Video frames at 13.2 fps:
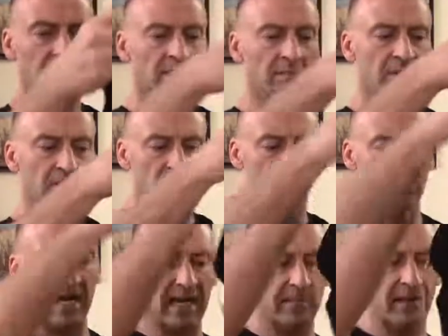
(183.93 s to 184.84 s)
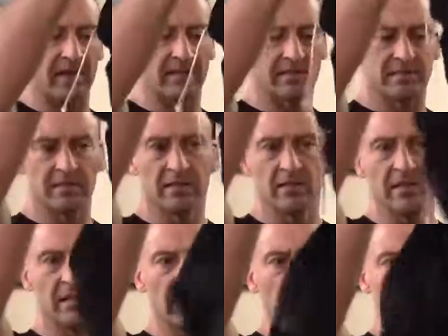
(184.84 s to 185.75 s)
I'm using track pants
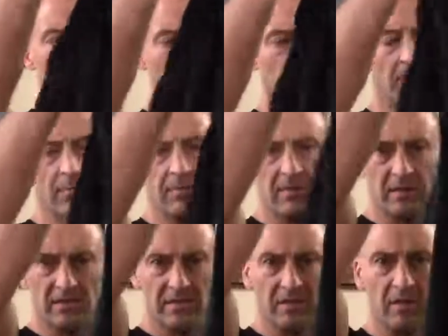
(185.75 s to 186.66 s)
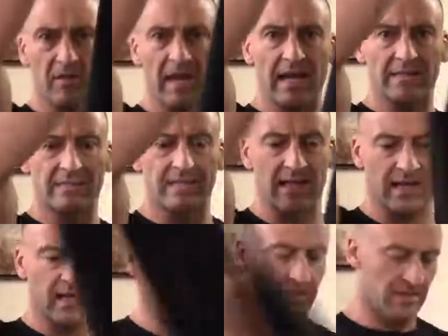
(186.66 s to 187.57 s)
so
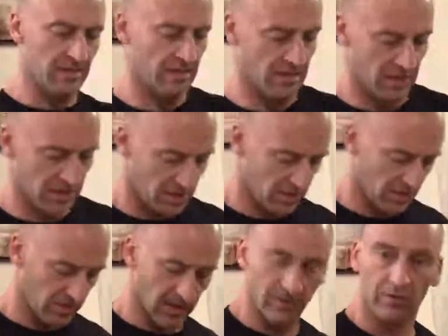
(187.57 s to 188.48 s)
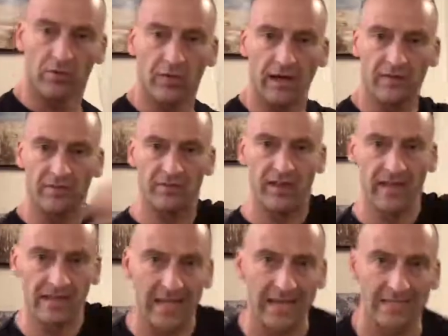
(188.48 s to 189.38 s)
that you can create the fake
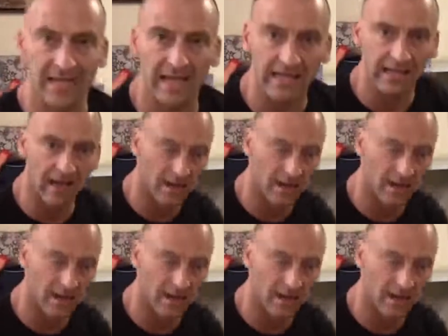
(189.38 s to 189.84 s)
legs hanging out of the